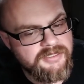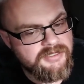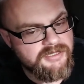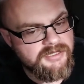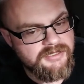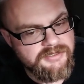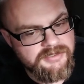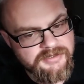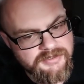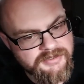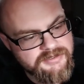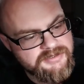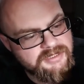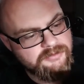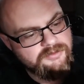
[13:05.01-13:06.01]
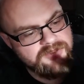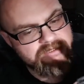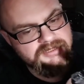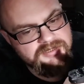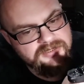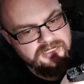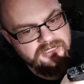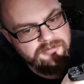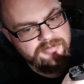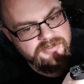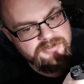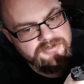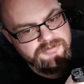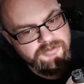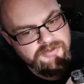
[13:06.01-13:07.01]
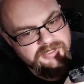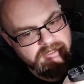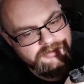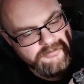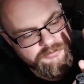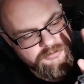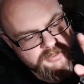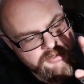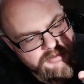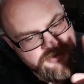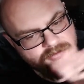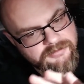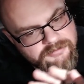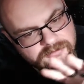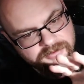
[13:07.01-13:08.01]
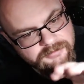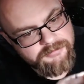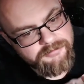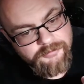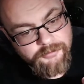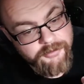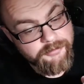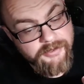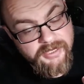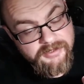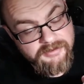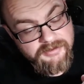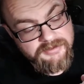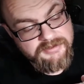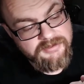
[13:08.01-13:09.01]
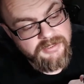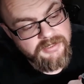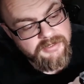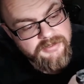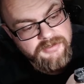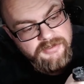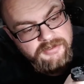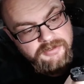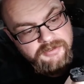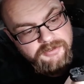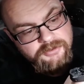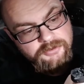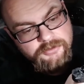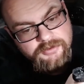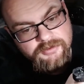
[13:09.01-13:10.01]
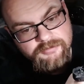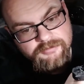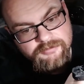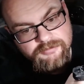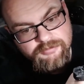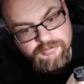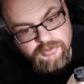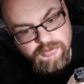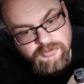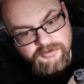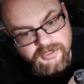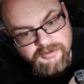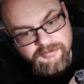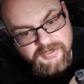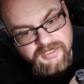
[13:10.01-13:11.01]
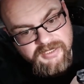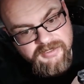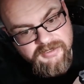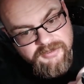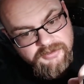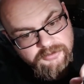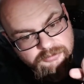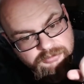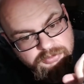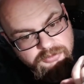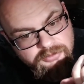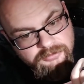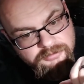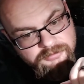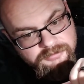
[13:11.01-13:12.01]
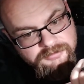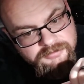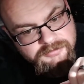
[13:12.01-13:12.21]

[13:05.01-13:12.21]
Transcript: The idea is that once this happens, without re-racking the slide, you can pull that back and it'll pull